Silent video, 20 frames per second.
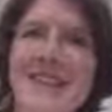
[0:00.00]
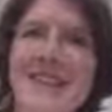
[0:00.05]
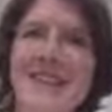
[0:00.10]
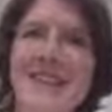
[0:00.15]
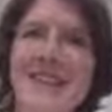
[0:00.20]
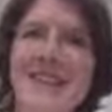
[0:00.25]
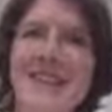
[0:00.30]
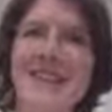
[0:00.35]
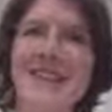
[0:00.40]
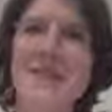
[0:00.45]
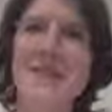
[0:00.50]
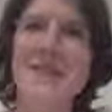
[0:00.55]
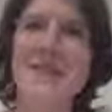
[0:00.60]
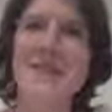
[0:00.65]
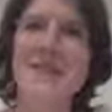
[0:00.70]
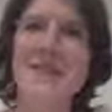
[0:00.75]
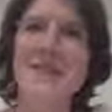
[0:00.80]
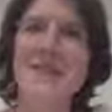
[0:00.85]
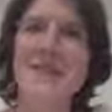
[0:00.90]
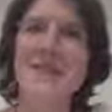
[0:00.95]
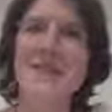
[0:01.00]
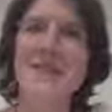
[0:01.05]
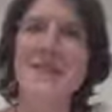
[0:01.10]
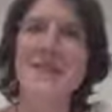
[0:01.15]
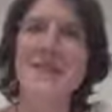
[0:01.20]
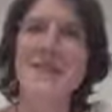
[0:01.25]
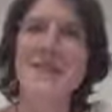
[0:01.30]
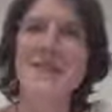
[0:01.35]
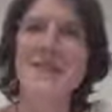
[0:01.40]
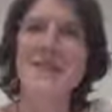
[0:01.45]

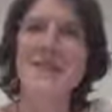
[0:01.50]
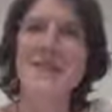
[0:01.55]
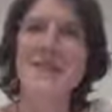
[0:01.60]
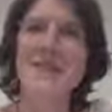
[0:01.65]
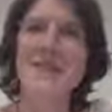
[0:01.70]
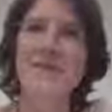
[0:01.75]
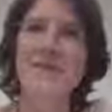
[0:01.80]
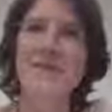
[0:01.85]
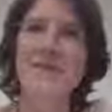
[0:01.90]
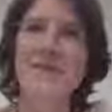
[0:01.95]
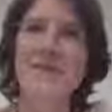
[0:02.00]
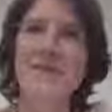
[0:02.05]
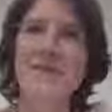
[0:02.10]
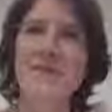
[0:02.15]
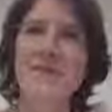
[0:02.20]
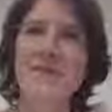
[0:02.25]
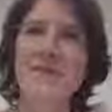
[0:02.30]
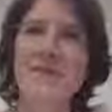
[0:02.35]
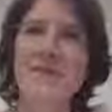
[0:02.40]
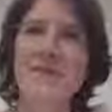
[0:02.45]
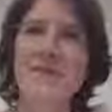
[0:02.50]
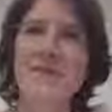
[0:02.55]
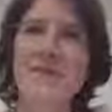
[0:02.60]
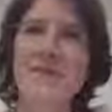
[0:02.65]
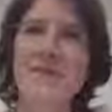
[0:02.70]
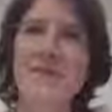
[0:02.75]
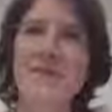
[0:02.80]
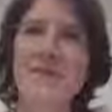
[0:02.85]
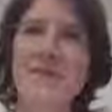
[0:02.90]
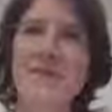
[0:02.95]

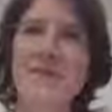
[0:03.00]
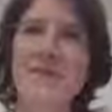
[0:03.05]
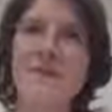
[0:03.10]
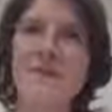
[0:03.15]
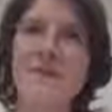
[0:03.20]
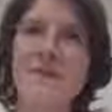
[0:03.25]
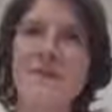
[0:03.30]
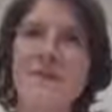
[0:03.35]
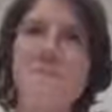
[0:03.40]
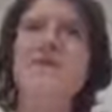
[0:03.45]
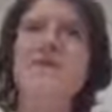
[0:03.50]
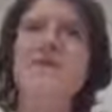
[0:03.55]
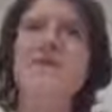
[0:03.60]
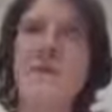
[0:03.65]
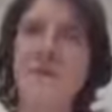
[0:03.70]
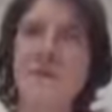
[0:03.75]
(silent)